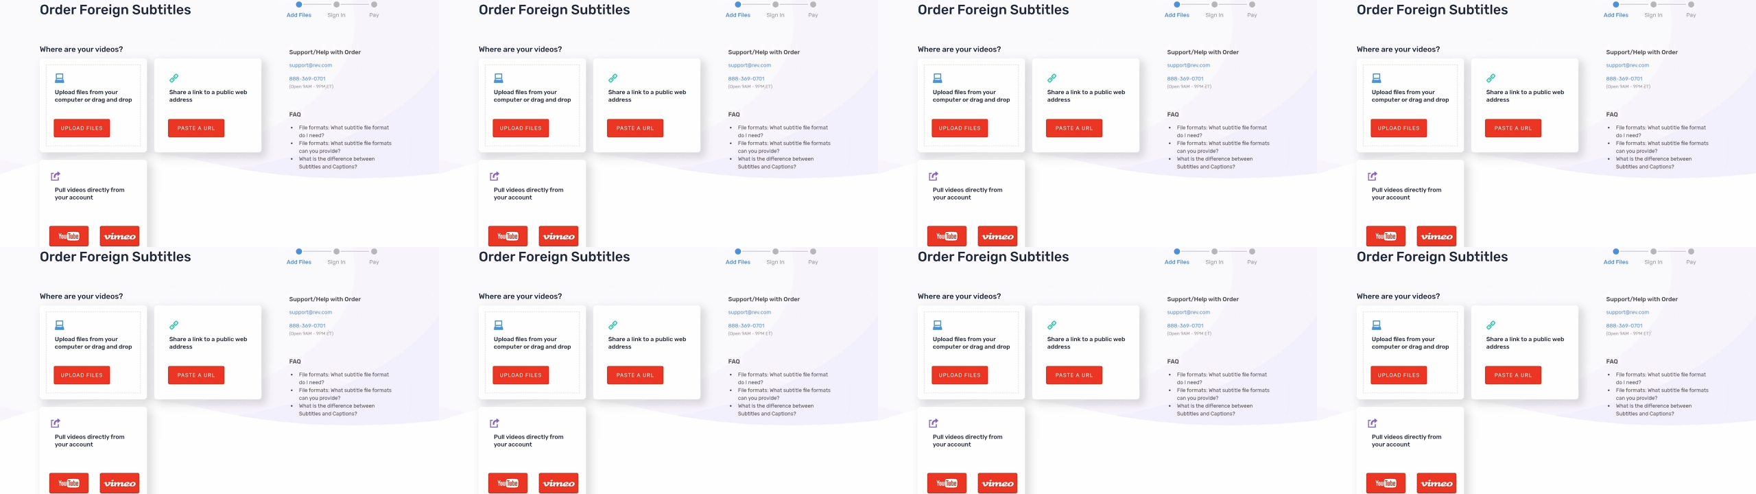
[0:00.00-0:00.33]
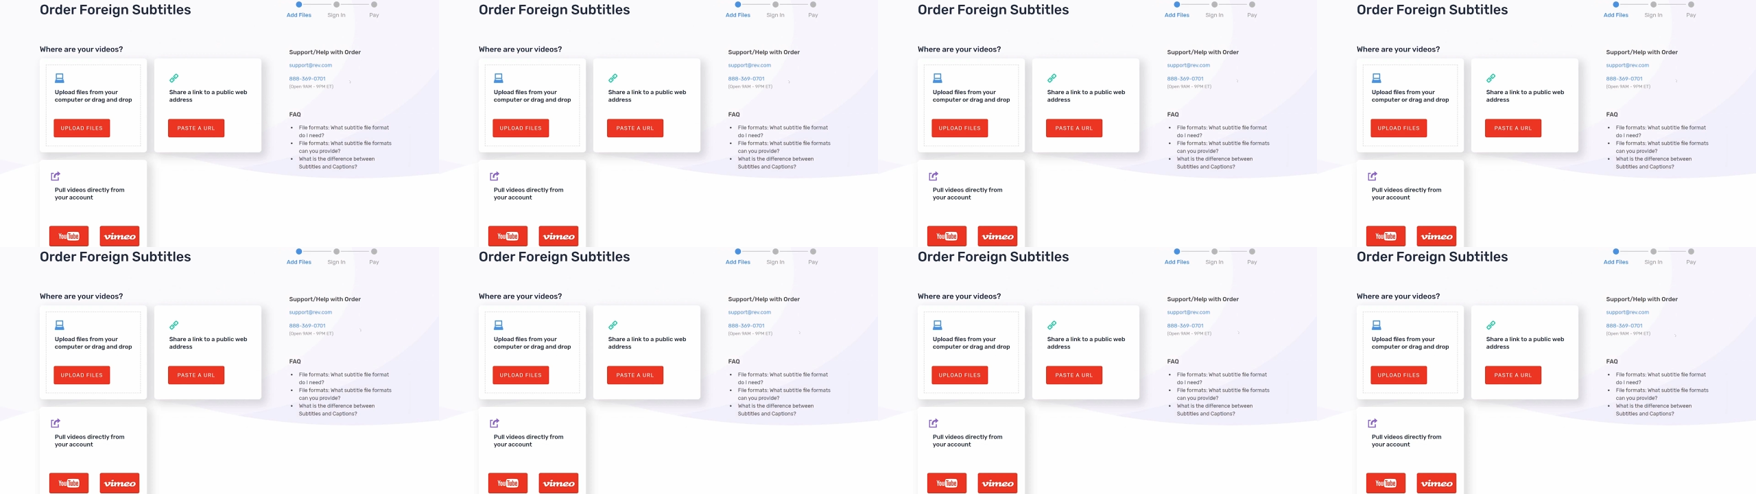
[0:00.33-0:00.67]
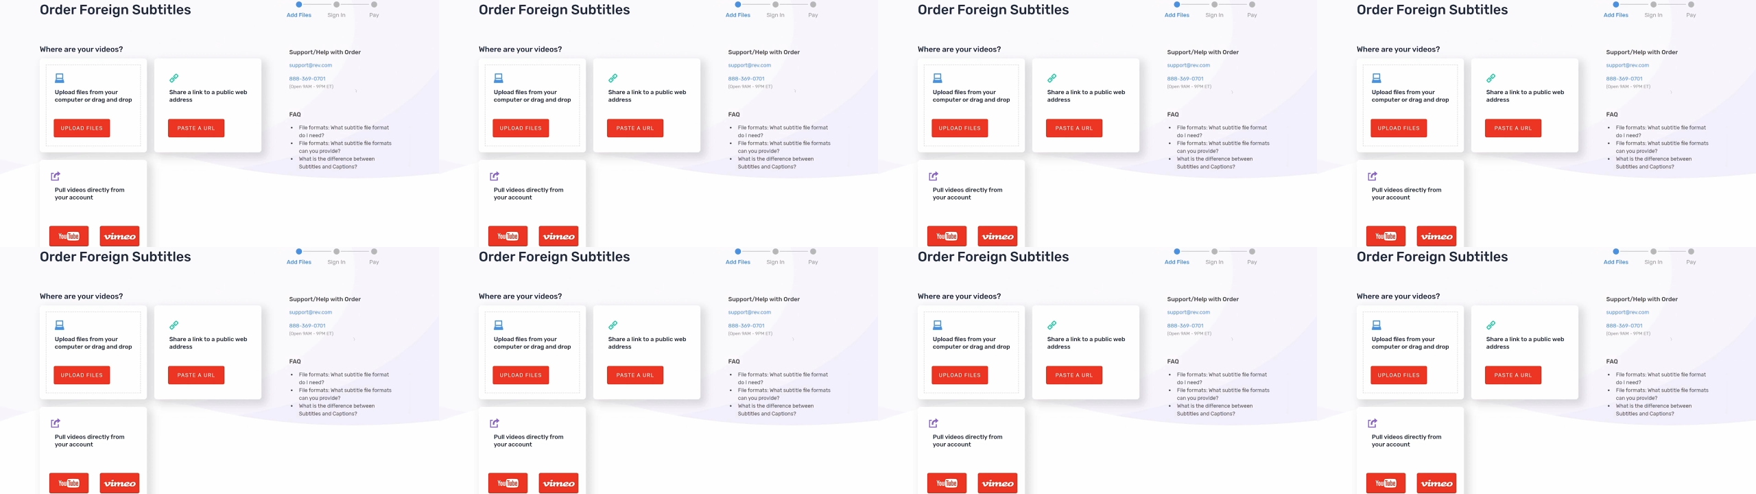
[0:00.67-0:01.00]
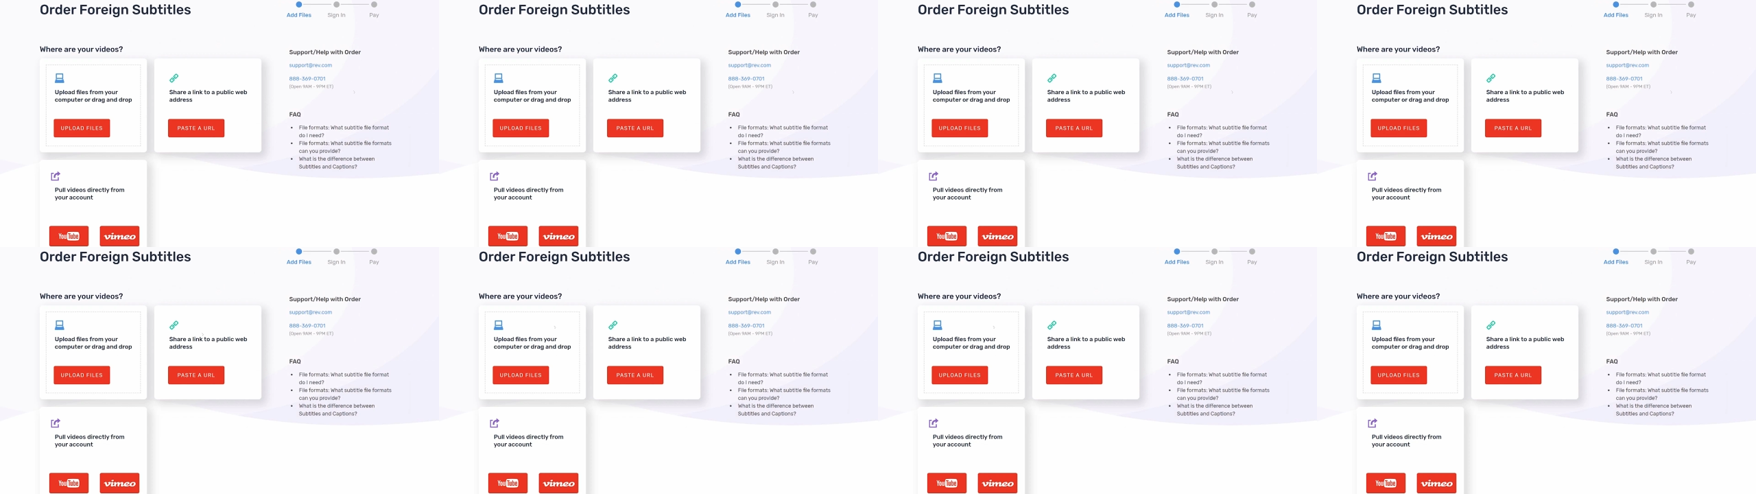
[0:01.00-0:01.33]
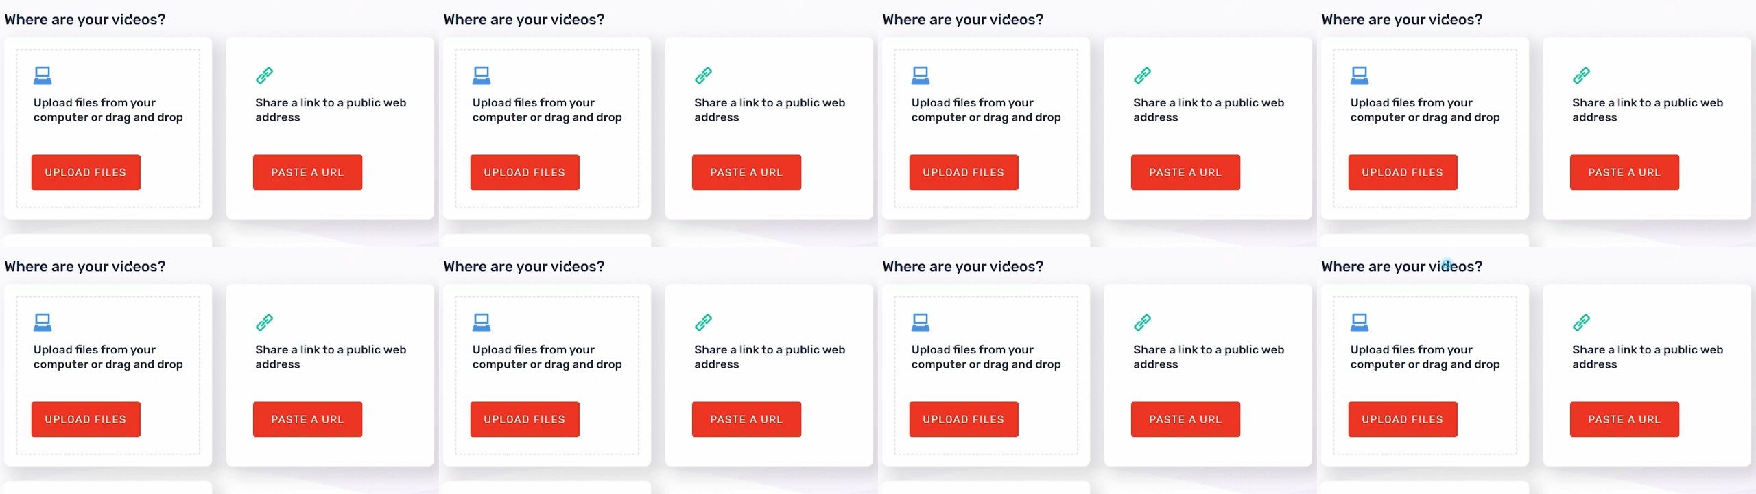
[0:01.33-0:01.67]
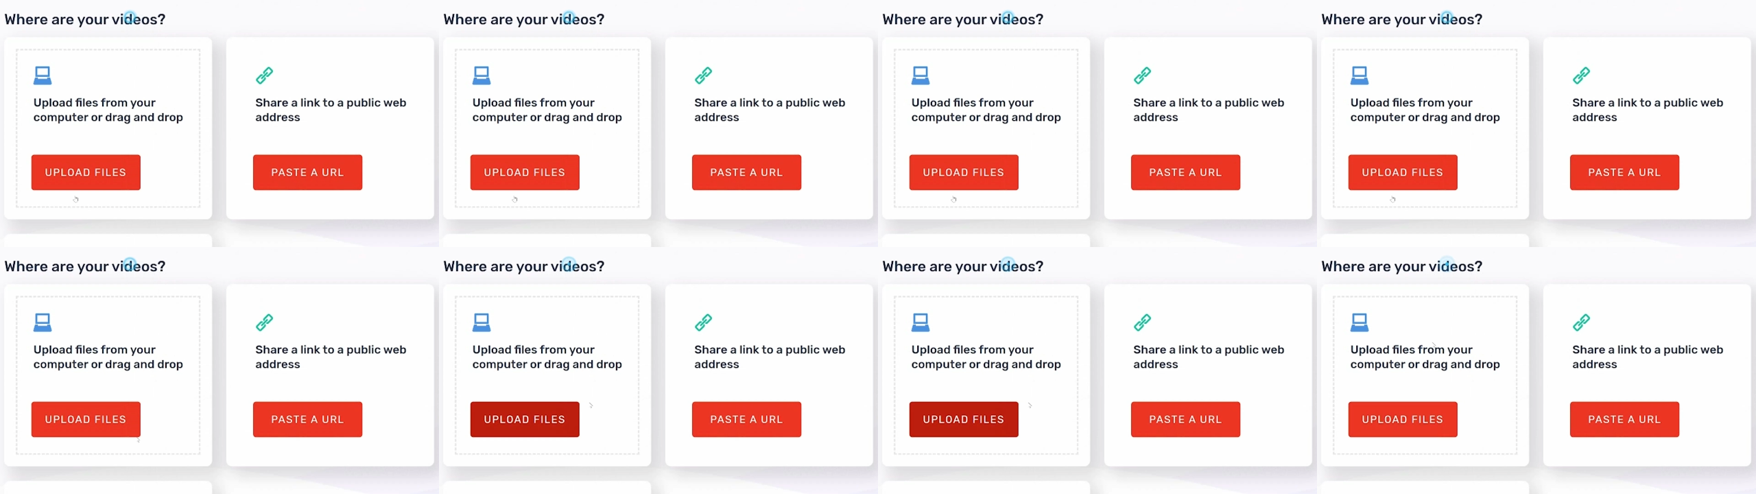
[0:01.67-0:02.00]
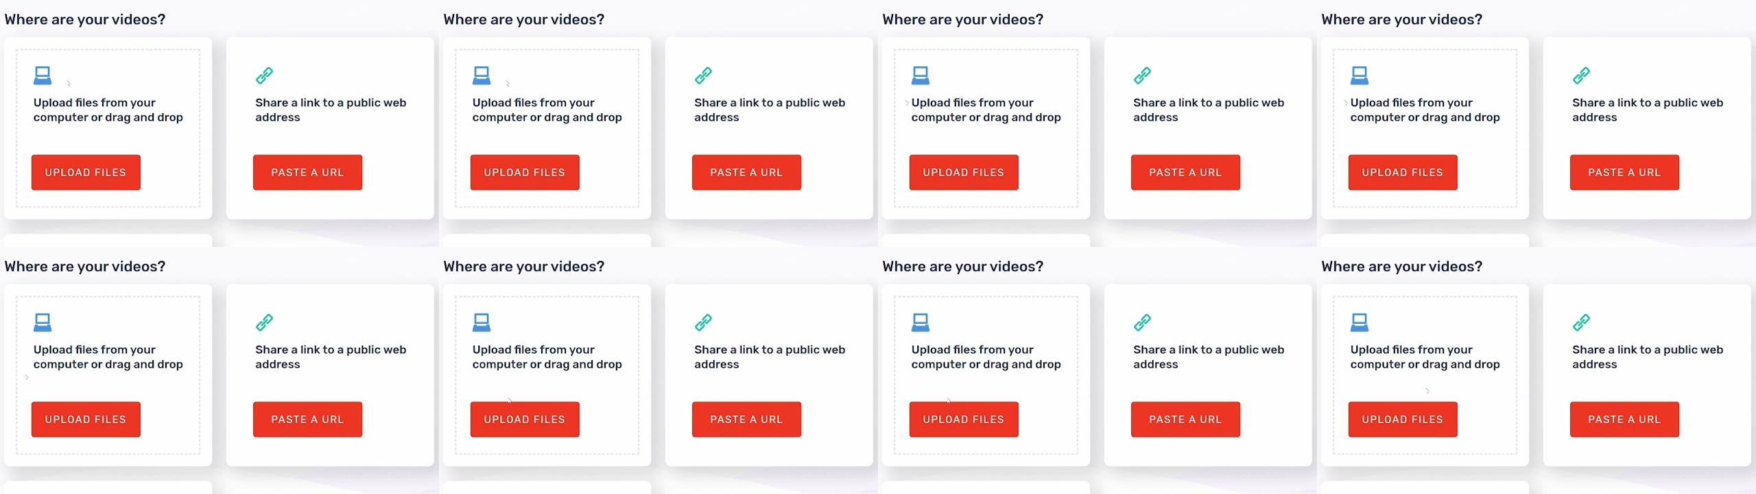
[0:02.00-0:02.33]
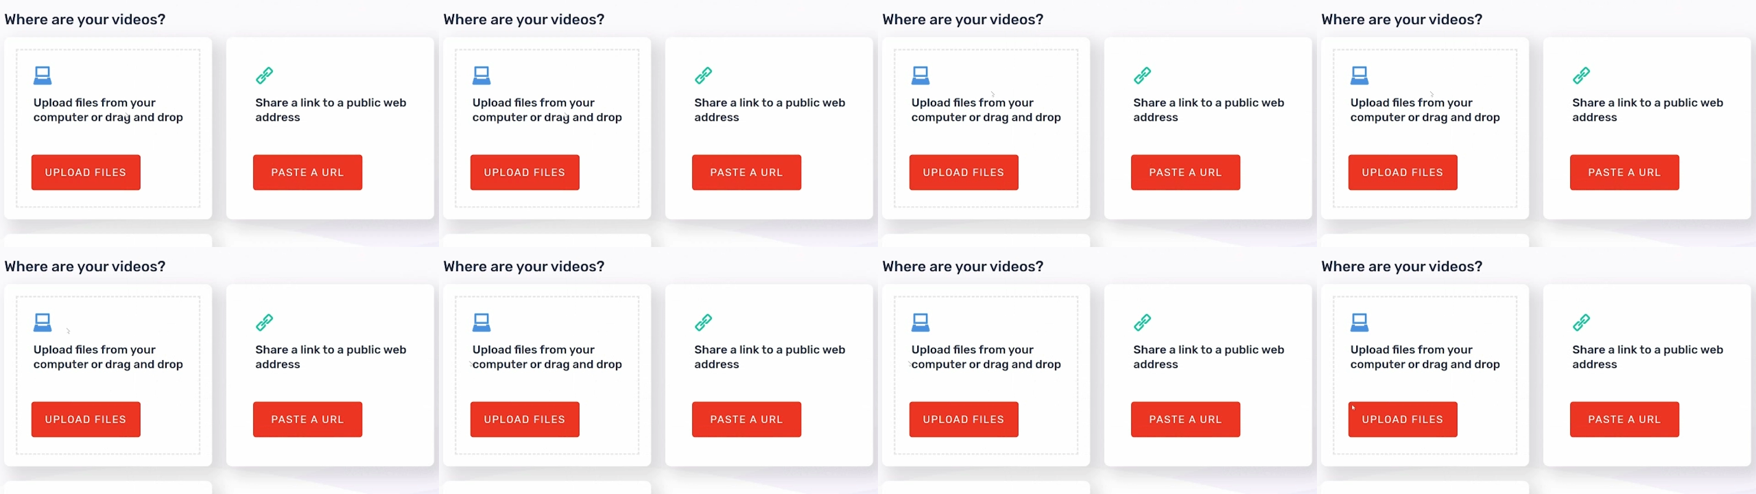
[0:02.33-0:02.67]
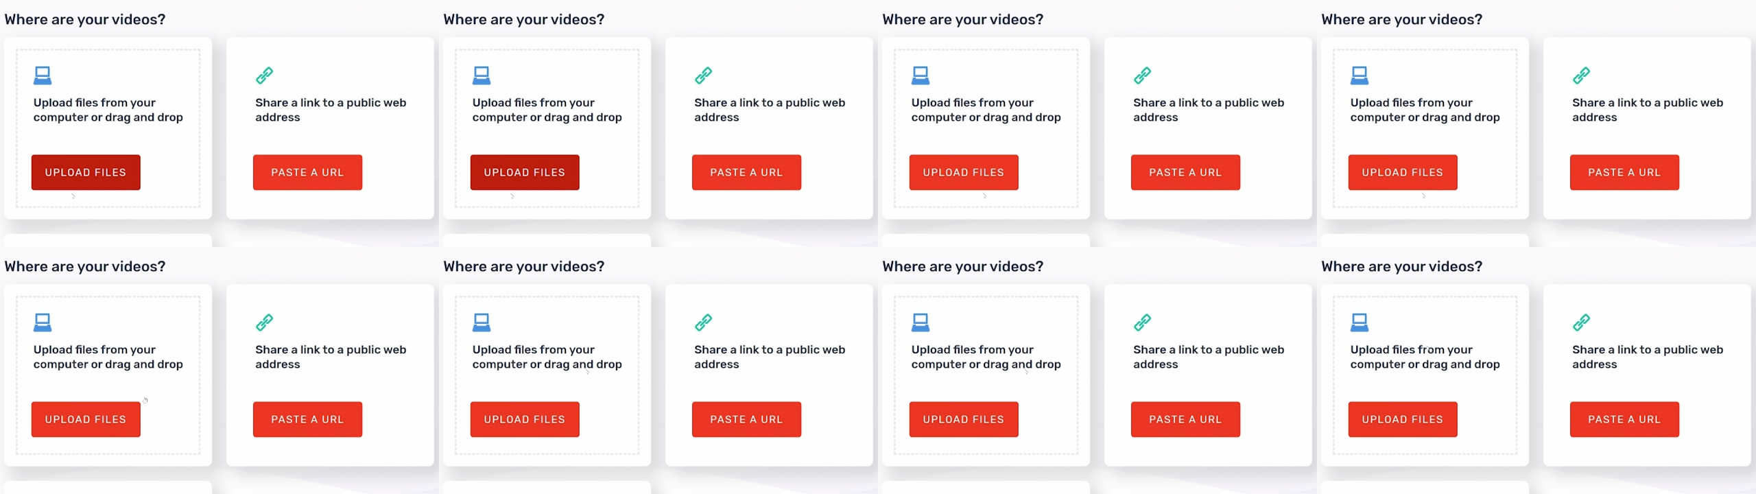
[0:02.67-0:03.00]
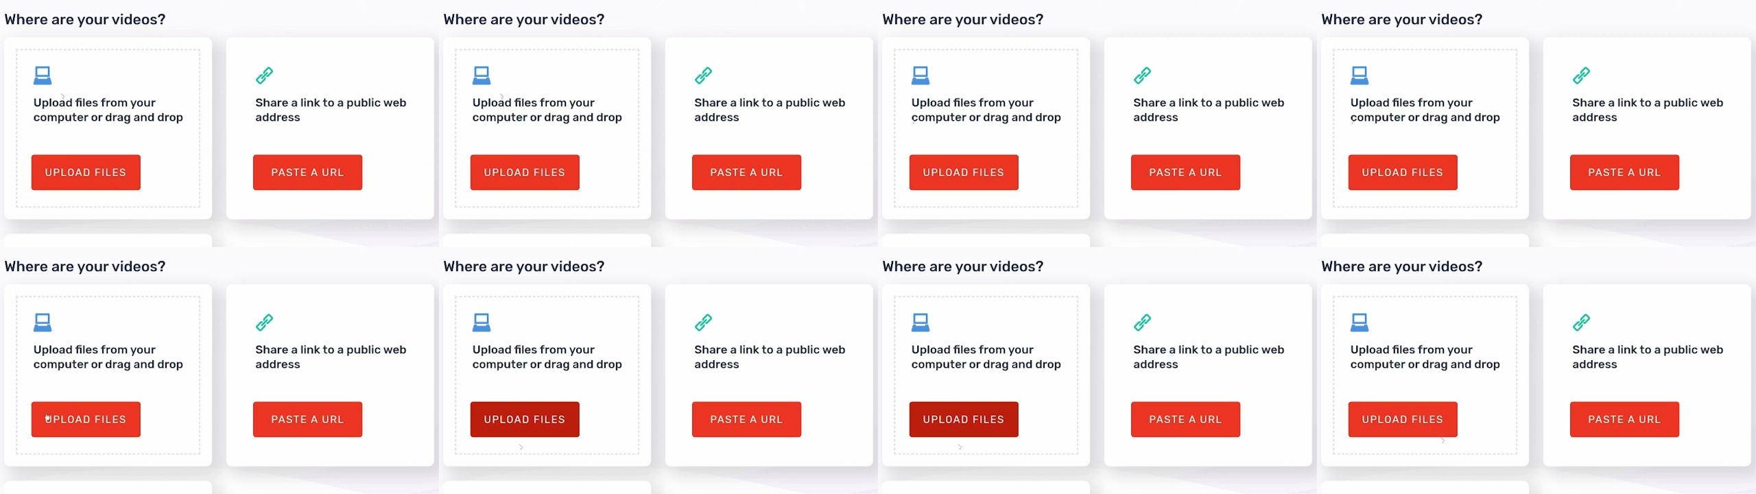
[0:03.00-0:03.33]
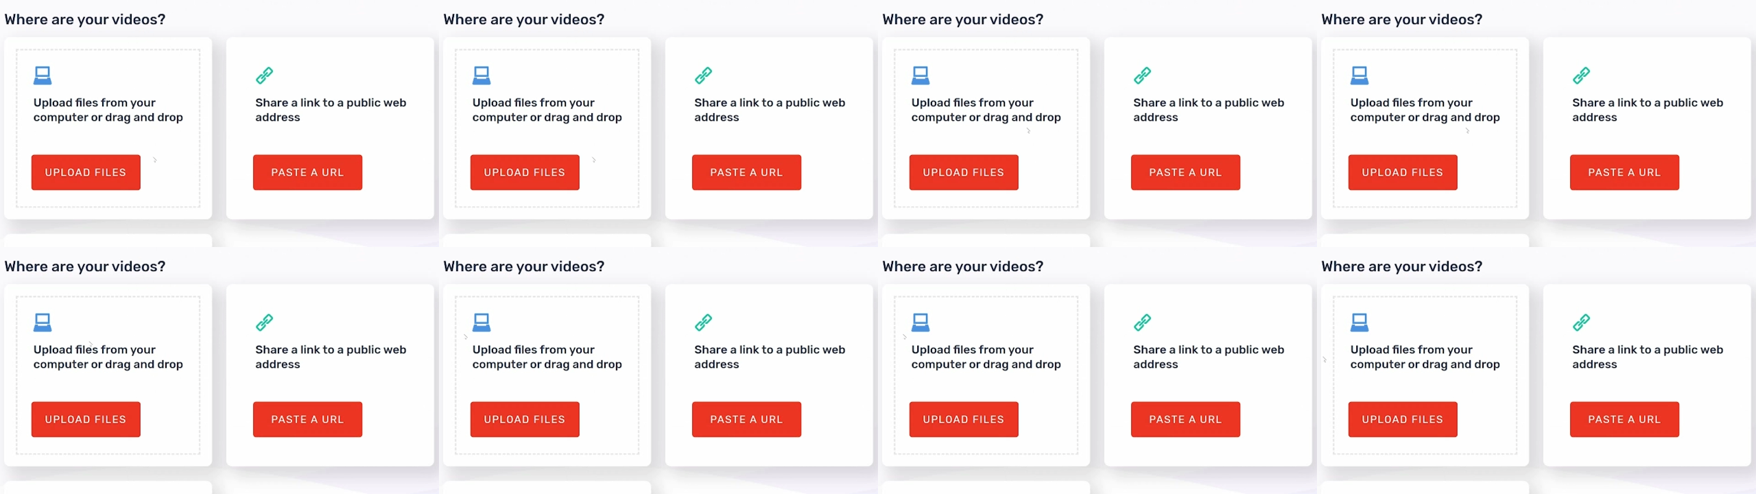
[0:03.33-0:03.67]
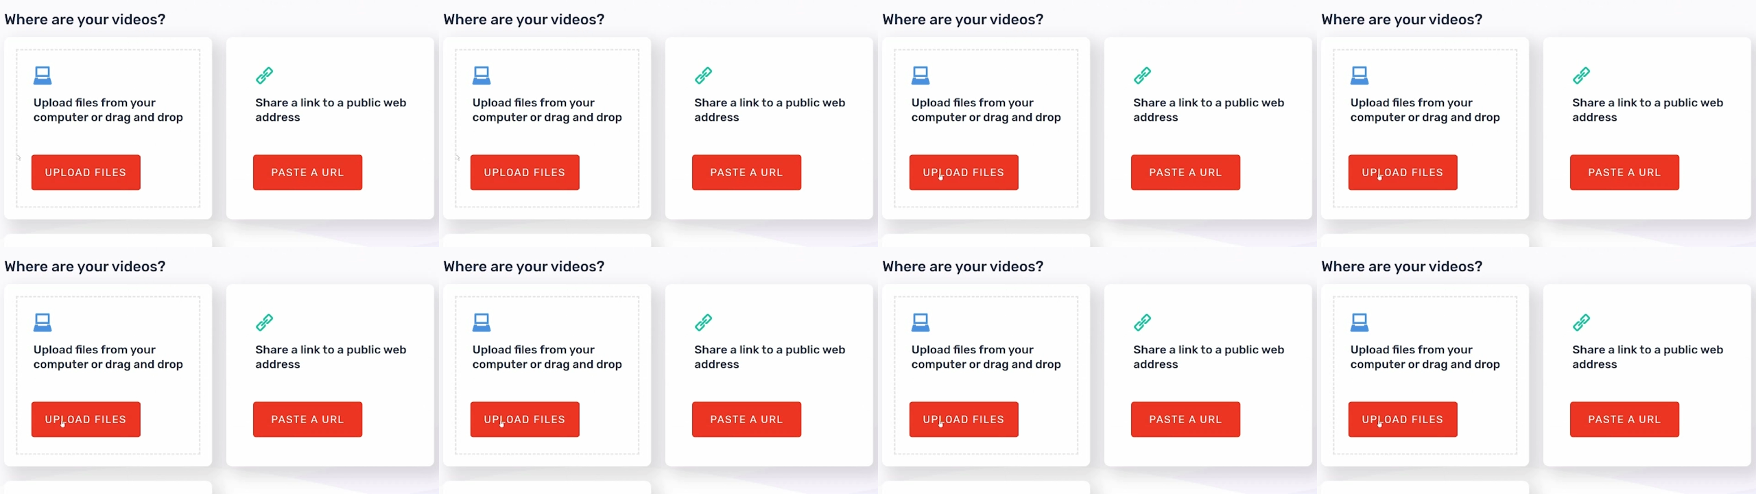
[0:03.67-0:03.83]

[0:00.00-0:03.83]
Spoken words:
[unreadable: no face in view]